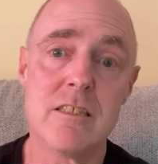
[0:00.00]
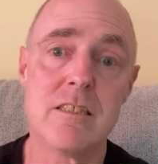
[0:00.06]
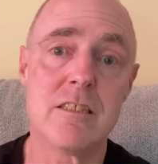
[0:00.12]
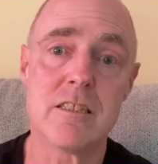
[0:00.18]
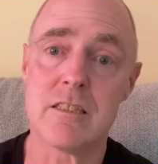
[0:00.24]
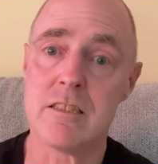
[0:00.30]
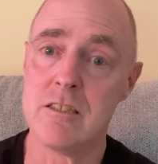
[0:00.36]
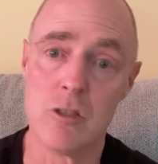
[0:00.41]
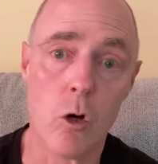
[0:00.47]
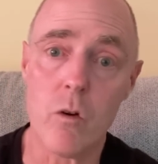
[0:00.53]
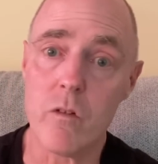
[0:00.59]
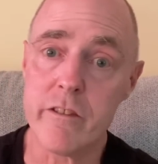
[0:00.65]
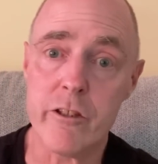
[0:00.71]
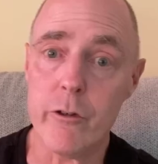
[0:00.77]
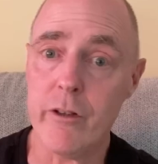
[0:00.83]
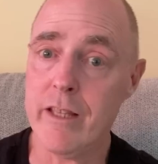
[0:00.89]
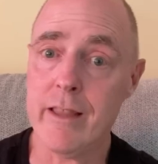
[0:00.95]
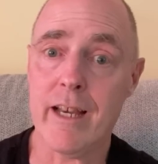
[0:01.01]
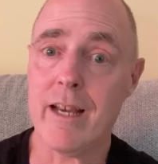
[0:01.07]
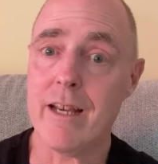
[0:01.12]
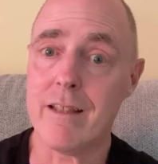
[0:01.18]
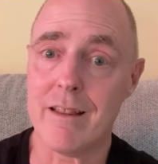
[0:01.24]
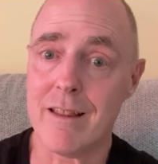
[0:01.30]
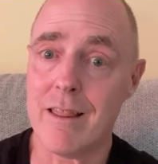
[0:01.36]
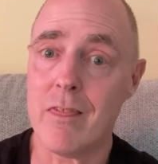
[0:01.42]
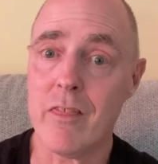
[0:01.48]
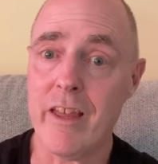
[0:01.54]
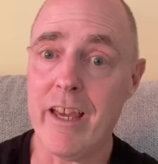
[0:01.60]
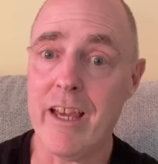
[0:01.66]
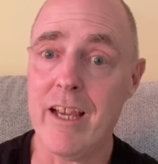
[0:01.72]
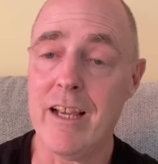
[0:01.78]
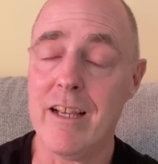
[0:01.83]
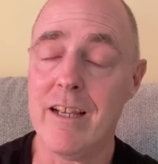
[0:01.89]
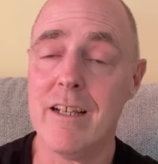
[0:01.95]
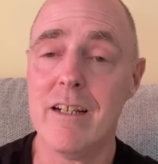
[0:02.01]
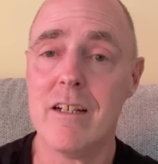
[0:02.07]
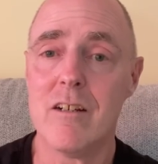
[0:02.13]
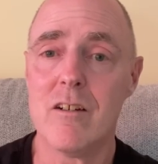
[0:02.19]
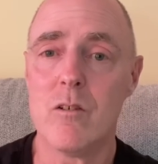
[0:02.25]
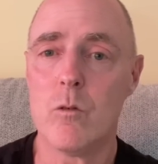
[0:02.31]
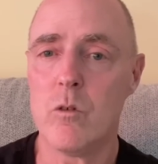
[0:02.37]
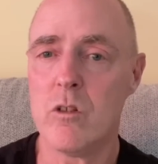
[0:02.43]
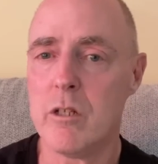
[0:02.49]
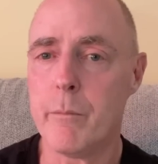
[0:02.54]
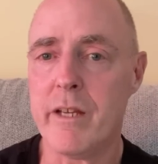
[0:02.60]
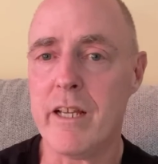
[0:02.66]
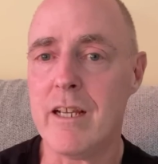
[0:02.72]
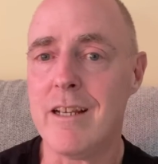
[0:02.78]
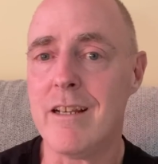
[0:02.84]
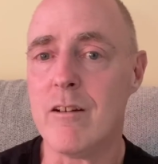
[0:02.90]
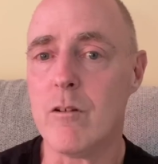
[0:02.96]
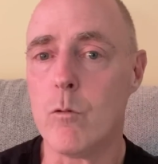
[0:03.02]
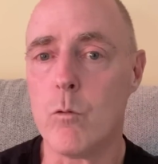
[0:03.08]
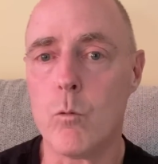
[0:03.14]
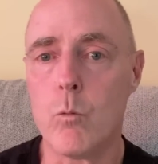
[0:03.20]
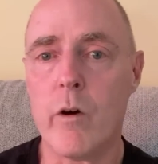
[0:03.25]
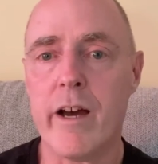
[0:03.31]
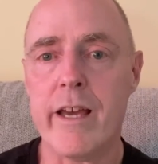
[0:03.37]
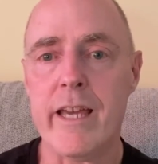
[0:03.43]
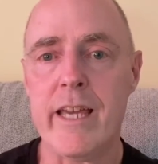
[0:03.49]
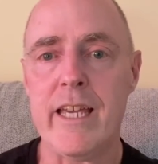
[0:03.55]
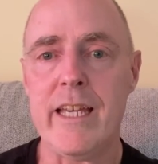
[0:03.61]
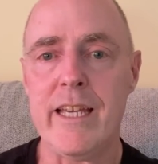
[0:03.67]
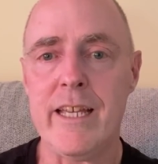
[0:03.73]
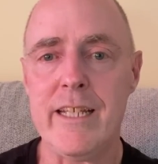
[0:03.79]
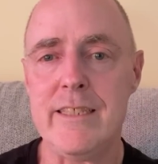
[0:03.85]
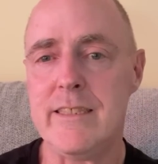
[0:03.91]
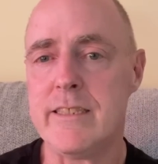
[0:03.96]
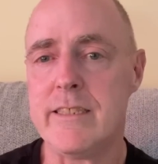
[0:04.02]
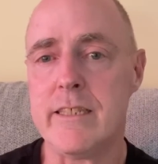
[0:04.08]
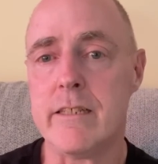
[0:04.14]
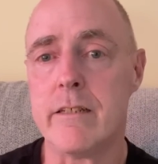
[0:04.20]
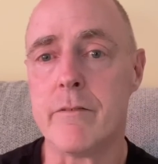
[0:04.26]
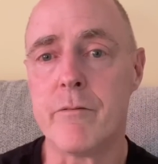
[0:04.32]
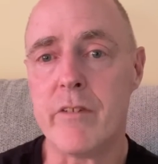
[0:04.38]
just not doing that thing would have been way easier,